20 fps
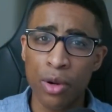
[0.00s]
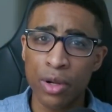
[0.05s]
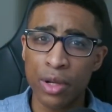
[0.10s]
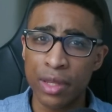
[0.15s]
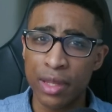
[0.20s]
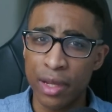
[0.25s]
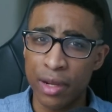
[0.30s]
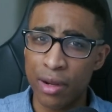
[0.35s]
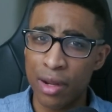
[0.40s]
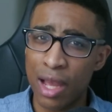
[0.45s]

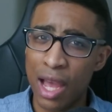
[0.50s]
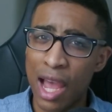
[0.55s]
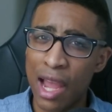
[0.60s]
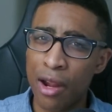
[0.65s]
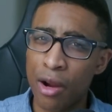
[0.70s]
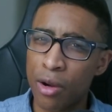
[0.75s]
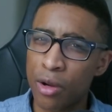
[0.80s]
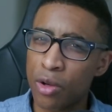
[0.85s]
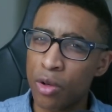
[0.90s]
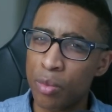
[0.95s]
and their
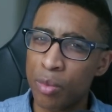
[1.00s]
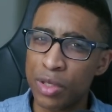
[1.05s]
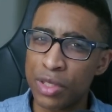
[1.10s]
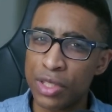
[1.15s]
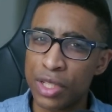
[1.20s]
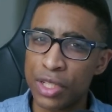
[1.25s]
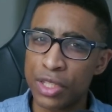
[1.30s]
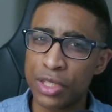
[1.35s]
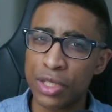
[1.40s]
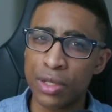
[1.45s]
hierarchical
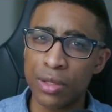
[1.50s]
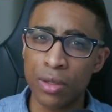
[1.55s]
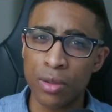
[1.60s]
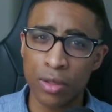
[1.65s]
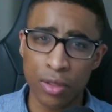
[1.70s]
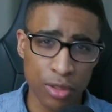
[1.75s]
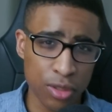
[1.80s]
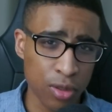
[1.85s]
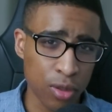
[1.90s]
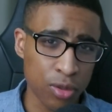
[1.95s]
position on
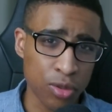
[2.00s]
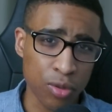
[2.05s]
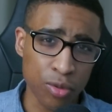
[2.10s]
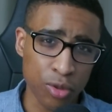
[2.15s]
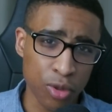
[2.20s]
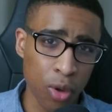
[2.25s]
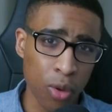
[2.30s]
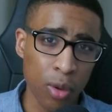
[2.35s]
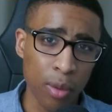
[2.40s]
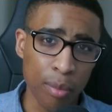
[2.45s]
the social
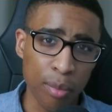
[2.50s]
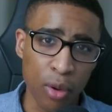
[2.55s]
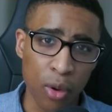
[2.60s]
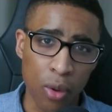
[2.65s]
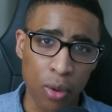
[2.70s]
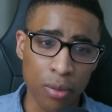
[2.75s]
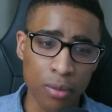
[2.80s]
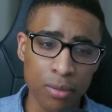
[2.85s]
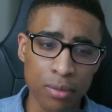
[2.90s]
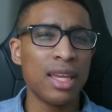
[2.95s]
totem
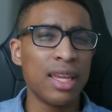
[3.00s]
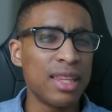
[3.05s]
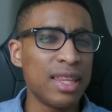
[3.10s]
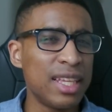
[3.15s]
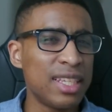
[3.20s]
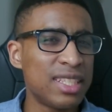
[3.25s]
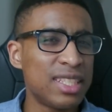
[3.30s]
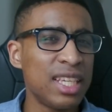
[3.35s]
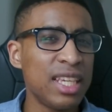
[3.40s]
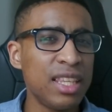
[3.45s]
pole.
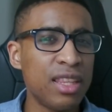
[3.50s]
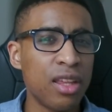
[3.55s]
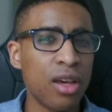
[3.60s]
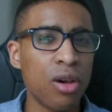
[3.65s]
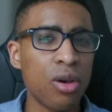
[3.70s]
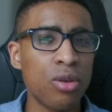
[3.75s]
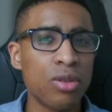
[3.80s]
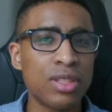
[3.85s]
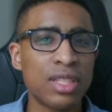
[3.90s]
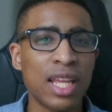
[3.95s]
They see
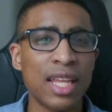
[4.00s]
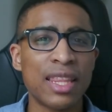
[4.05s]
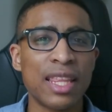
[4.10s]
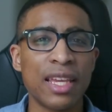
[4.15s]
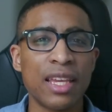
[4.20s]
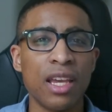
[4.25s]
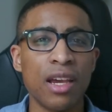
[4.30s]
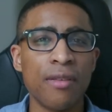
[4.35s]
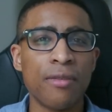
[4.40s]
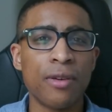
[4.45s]
those that
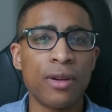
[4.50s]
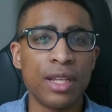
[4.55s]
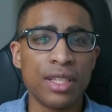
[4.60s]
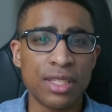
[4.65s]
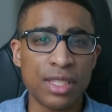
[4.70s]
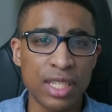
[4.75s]
they govern as